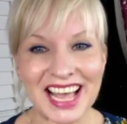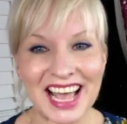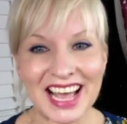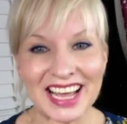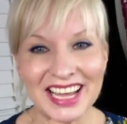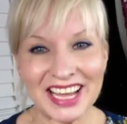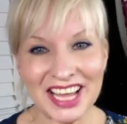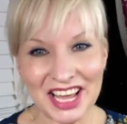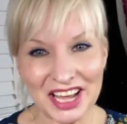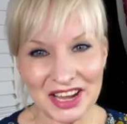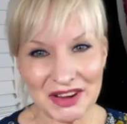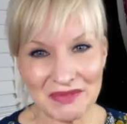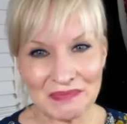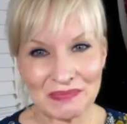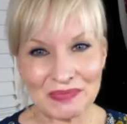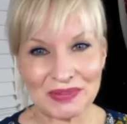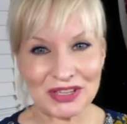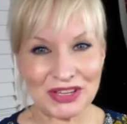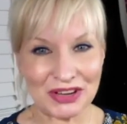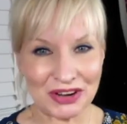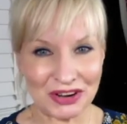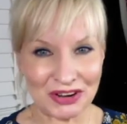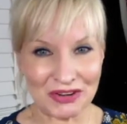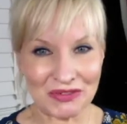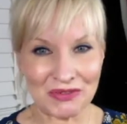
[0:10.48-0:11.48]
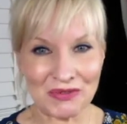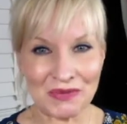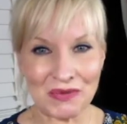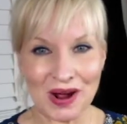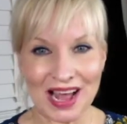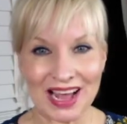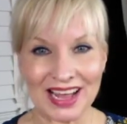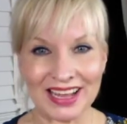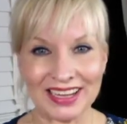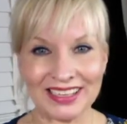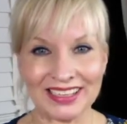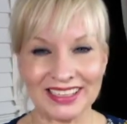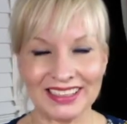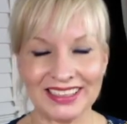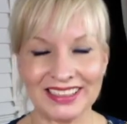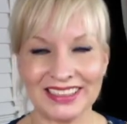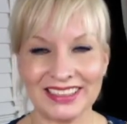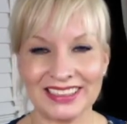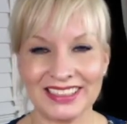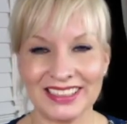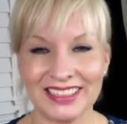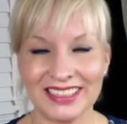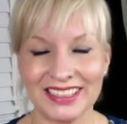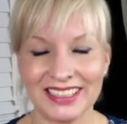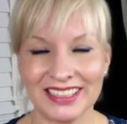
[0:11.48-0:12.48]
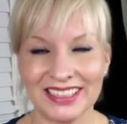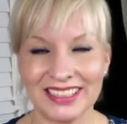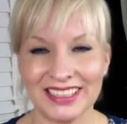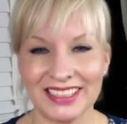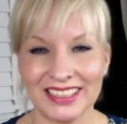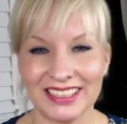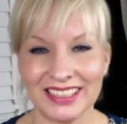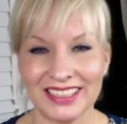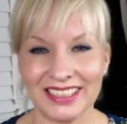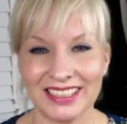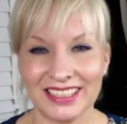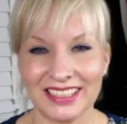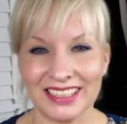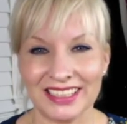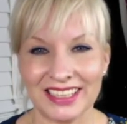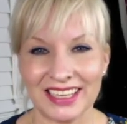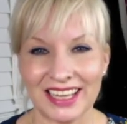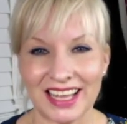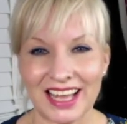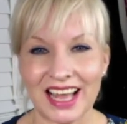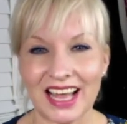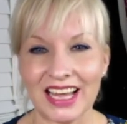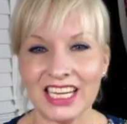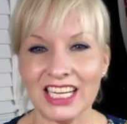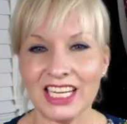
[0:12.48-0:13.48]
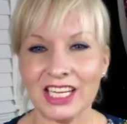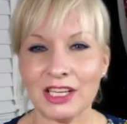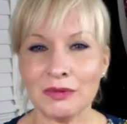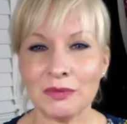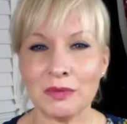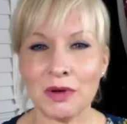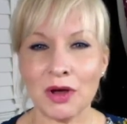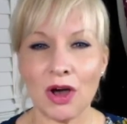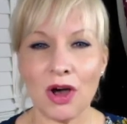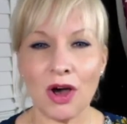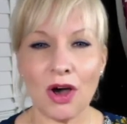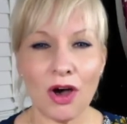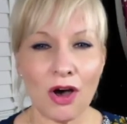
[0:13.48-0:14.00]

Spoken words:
I hope you're well. I am